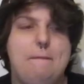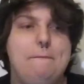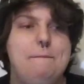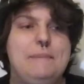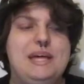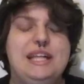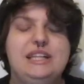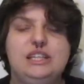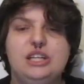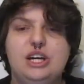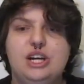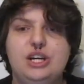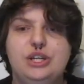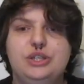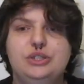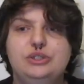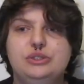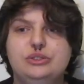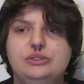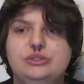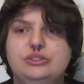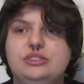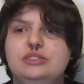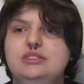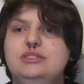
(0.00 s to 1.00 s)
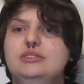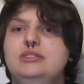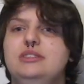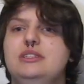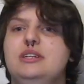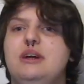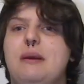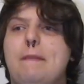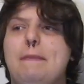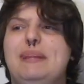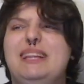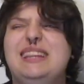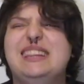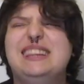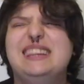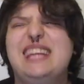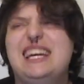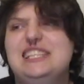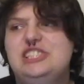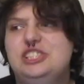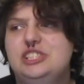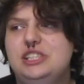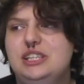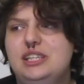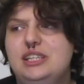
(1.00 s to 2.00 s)
Pillows,
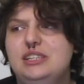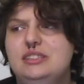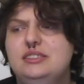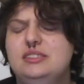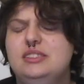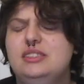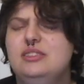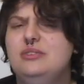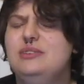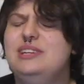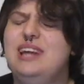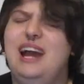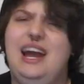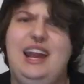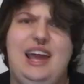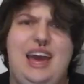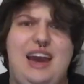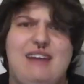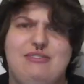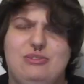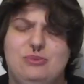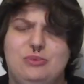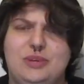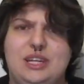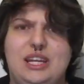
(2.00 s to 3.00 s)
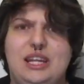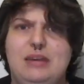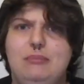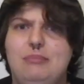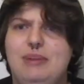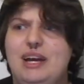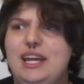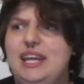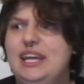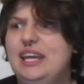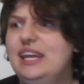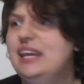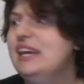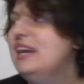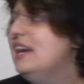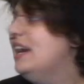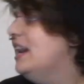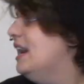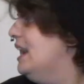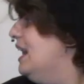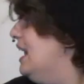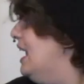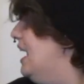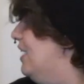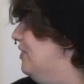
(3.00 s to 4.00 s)
plushies, you gotta have a reading buddy.
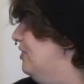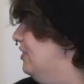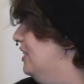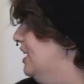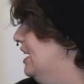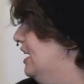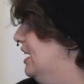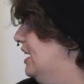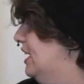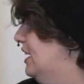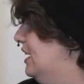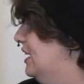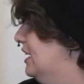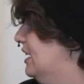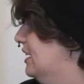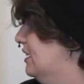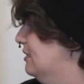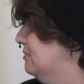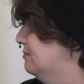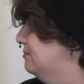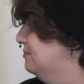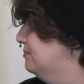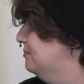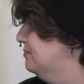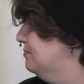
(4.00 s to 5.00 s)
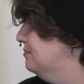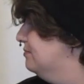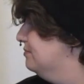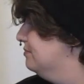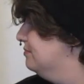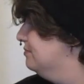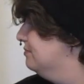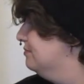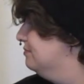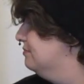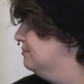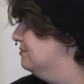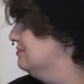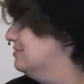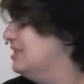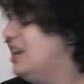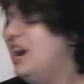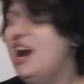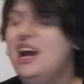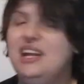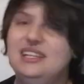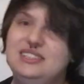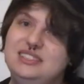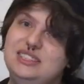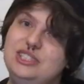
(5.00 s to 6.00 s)
And then,
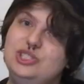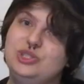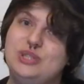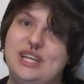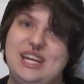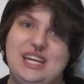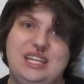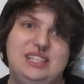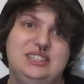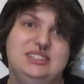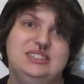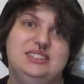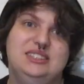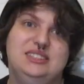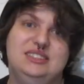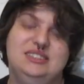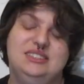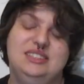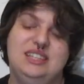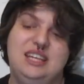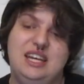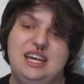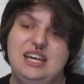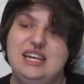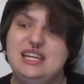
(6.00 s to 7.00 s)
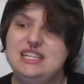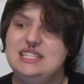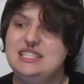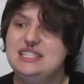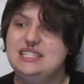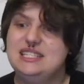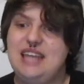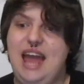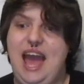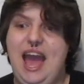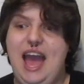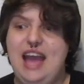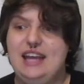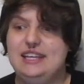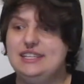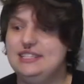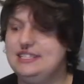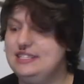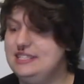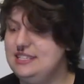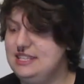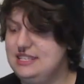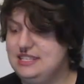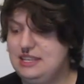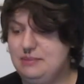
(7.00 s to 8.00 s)
honestly, drinks,
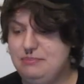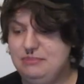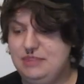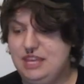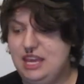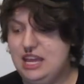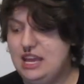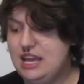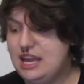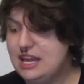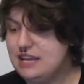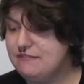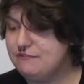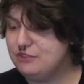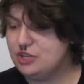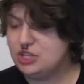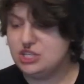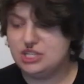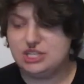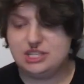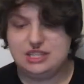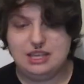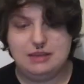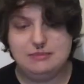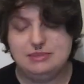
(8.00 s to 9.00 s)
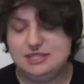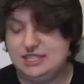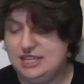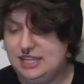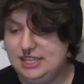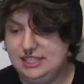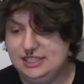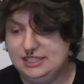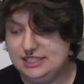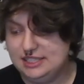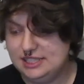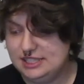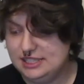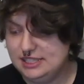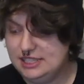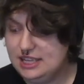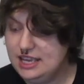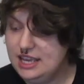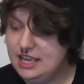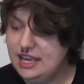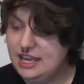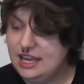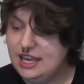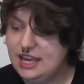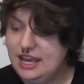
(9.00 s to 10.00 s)
snacks, something of substance.
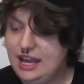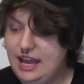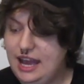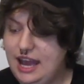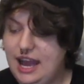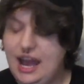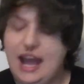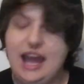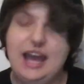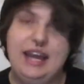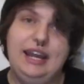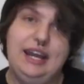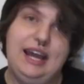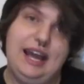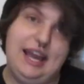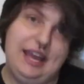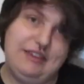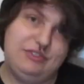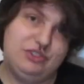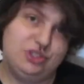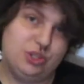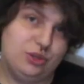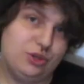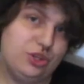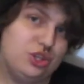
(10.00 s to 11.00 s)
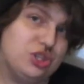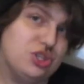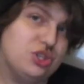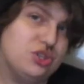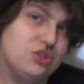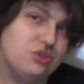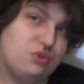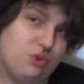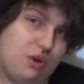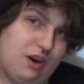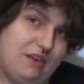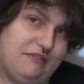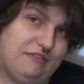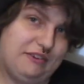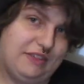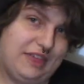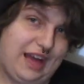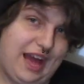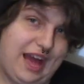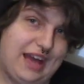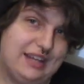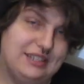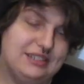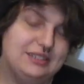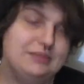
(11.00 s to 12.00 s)
And I have to go to the store for
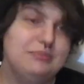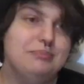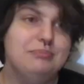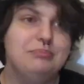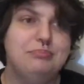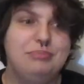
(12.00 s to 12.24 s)
that.